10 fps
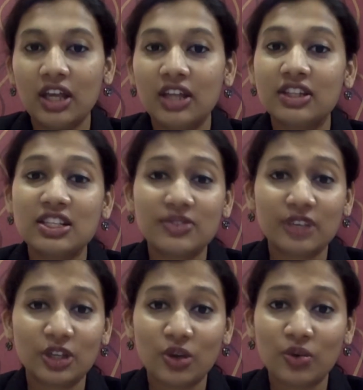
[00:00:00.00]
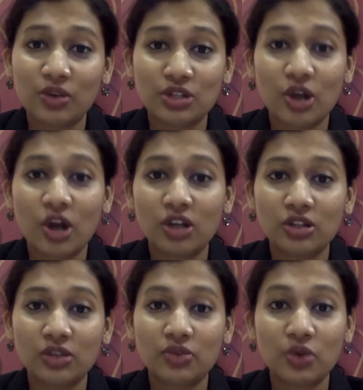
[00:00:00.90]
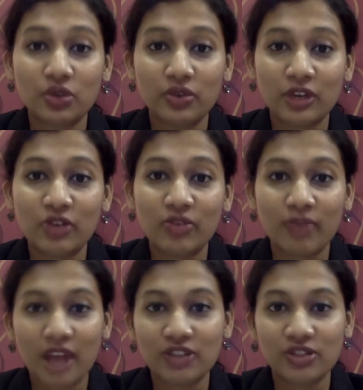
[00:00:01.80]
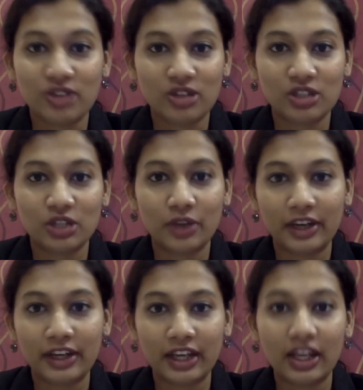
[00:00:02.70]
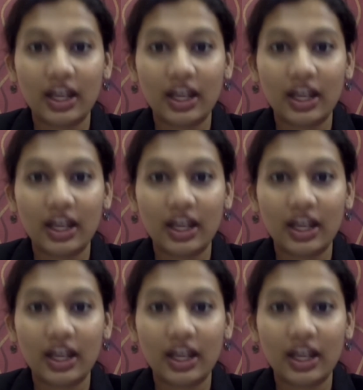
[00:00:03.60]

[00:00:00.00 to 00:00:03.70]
This video was shot on the 4th week of March 2020